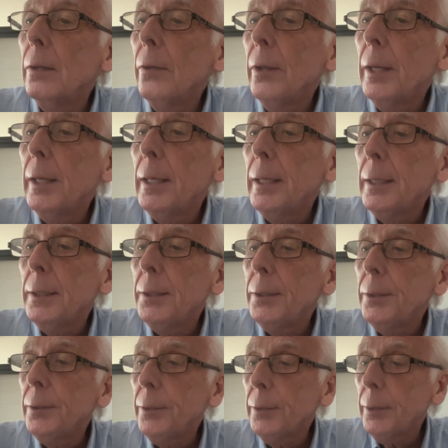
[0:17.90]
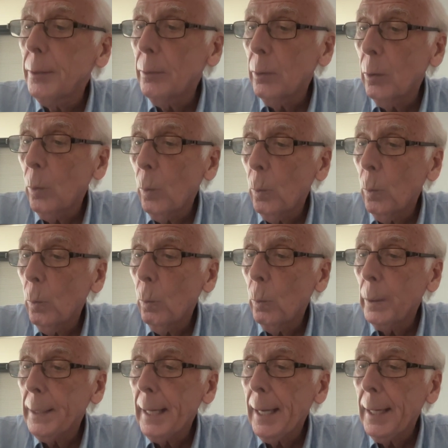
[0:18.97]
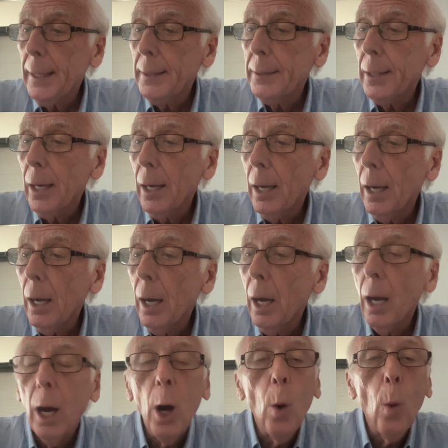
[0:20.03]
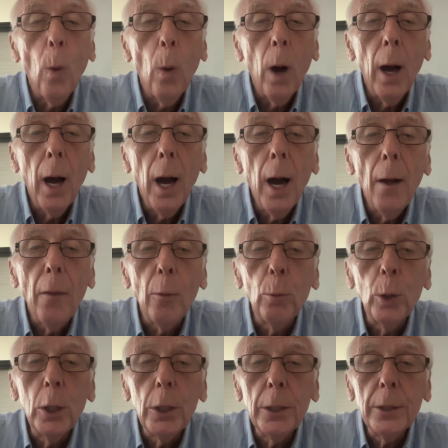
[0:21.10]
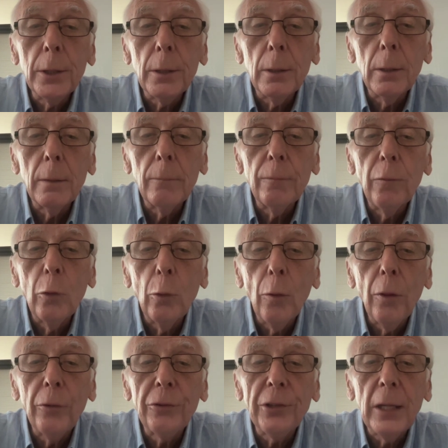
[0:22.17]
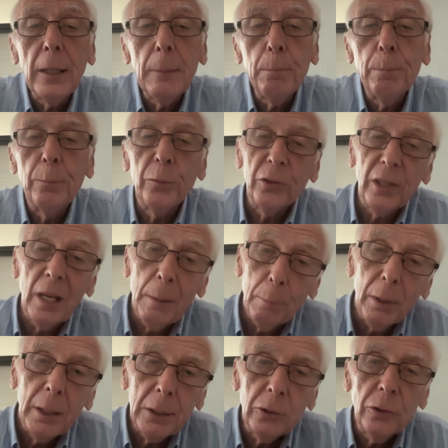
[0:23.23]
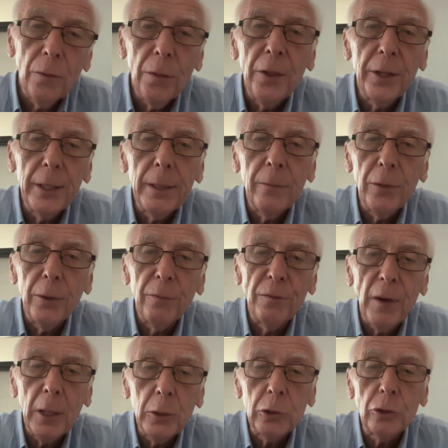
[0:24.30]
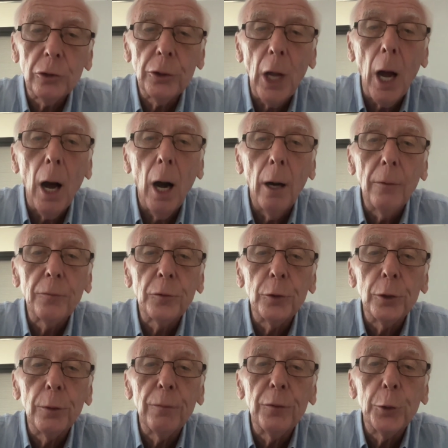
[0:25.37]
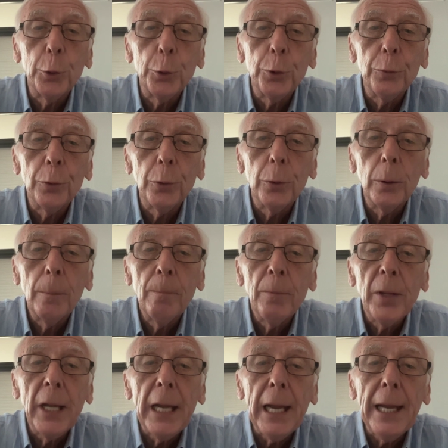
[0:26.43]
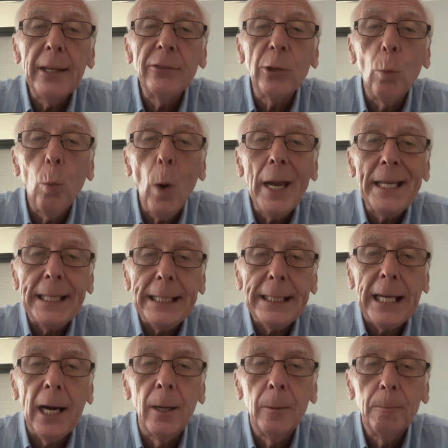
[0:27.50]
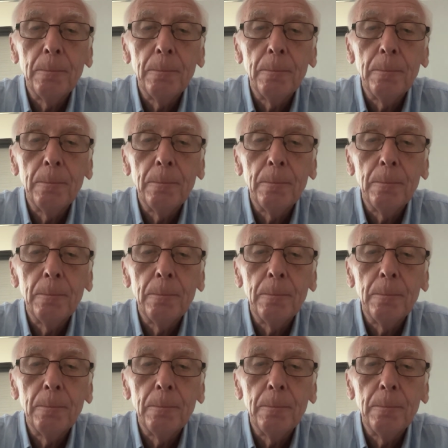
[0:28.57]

then we had ah the word for the cele celebration, the the function after a funeral is awake,